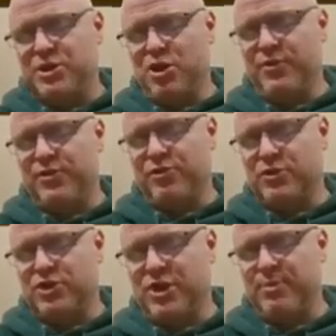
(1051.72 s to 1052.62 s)

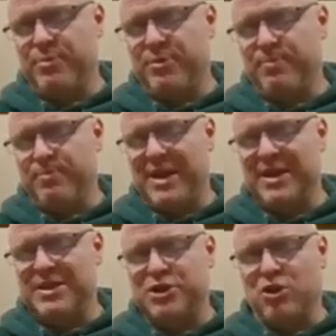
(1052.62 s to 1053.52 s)
servitorship
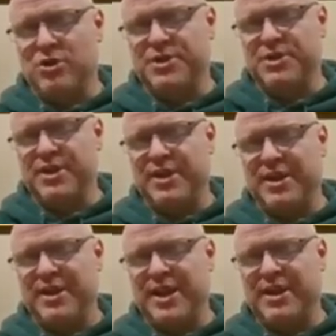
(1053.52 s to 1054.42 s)
means
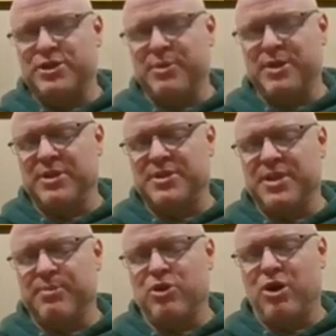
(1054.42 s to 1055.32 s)
constant engagement in
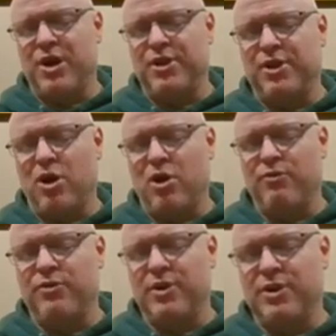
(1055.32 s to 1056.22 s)
some kind
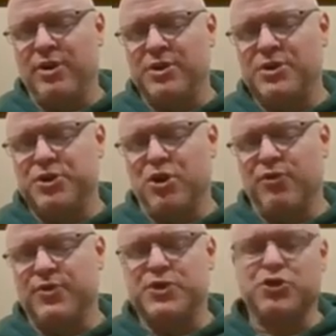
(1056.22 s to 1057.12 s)
of
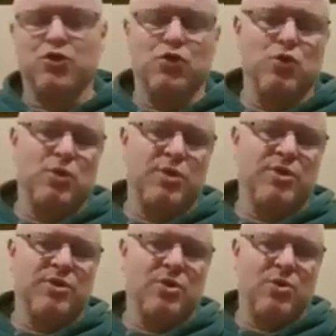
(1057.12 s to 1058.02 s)
service to
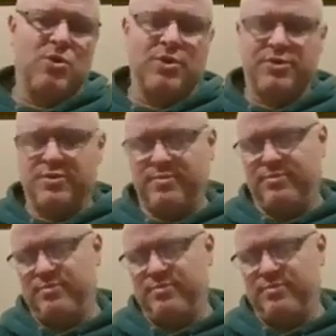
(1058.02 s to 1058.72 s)
the Lord.